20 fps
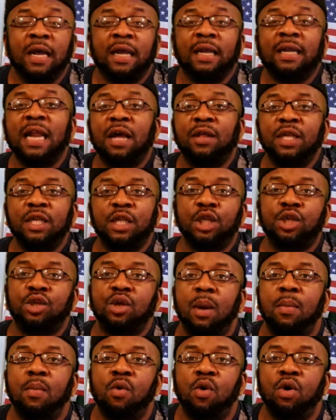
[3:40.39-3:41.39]
now this is
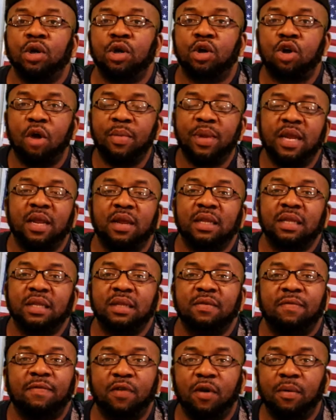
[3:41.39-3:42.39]
someone coming in
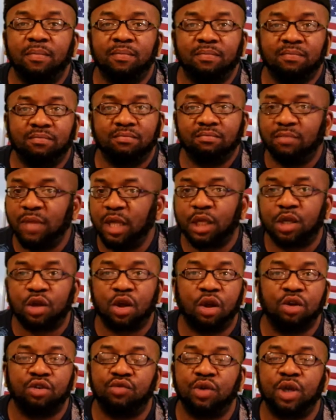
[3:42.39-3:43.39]
from these
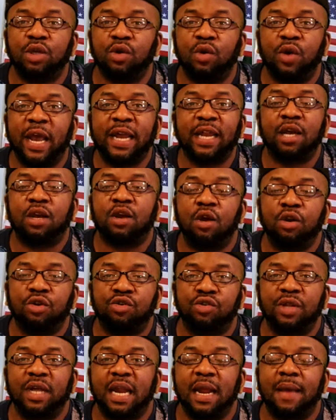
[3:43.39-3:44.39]
countries or any
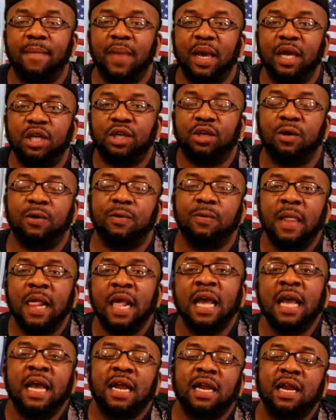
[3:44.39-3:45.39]
country that I mentioned.
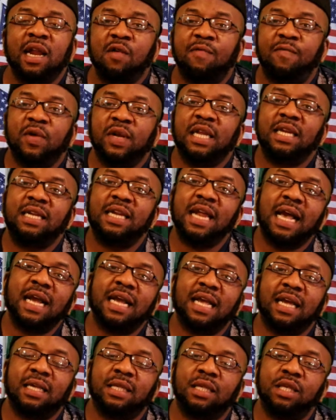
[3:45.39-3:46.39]
Now for the
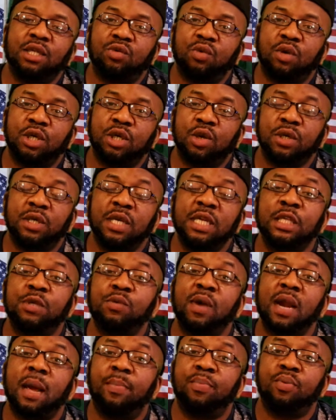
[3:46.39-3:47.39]
DACA situation, this is
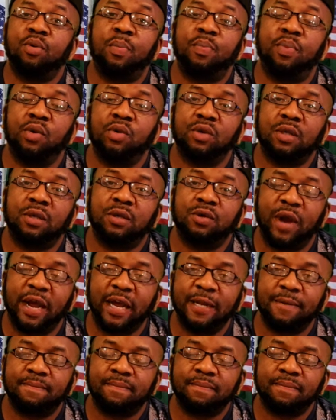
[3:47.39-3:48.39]
what I propose,
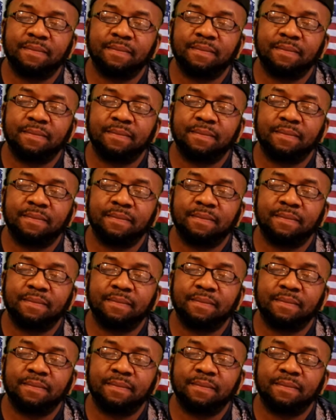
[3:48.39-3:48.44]
right?